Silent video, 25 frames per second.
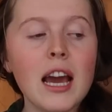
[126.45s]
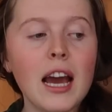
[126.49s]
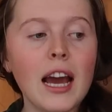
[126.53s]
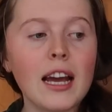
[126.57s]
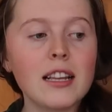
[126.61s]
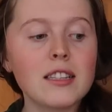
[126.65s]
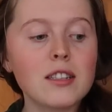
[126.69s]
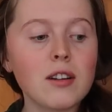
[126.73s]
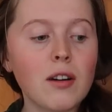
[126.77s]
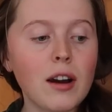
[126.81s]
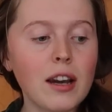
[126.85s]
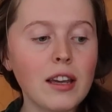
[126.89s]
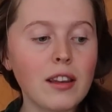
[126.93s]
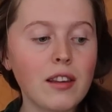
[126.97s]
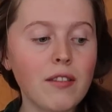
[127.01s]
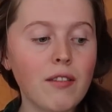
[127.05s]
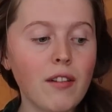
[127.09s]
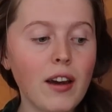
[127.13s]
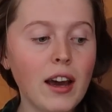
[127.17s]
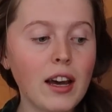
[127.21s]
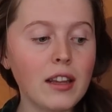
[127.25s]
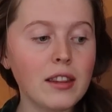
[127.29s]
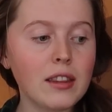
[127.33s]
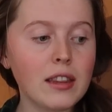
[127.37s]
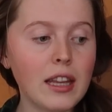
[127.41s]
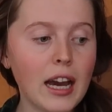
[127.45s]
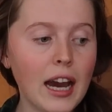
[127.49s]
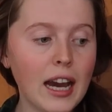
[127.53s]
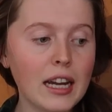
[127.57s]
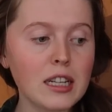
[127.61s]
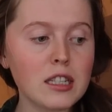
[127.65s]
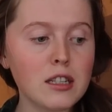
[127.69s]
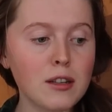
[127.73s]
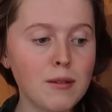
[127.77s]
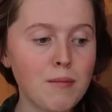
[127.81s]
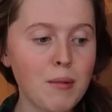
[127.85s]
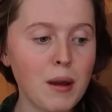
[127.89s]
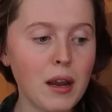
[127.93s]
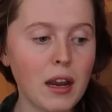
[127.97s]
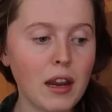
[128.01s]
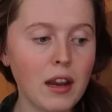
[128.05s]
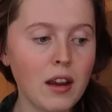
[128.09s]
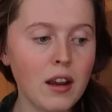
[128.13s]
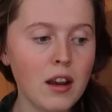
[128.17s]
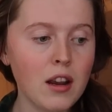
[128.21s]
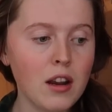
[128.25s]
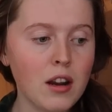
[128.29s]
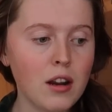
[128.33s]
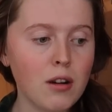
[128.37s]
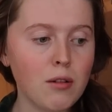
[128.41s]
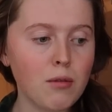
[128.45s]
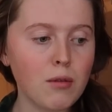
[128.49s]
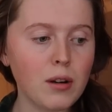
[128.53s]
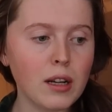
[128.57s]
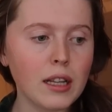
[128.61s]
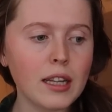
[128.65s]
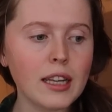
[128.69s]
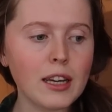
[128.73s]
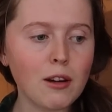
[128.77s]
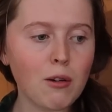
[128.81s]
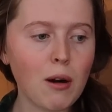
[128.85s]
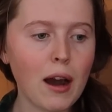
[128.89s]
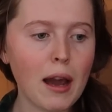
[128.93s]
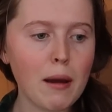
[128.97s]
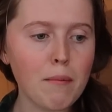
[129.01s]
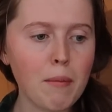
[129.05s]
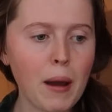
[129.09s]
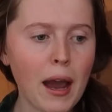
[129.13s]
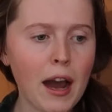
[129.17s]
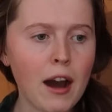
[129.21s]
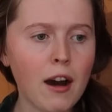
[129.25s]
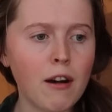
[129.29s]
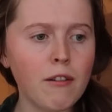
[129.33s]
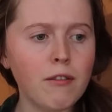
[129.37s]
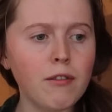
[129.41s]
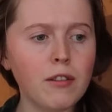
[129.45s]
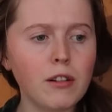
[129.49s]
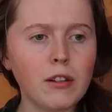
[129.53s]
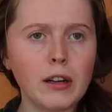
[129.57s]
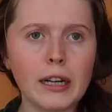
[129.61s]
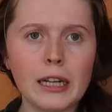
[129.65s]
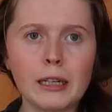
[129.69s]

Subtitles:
And so I found that to be really quite powerful.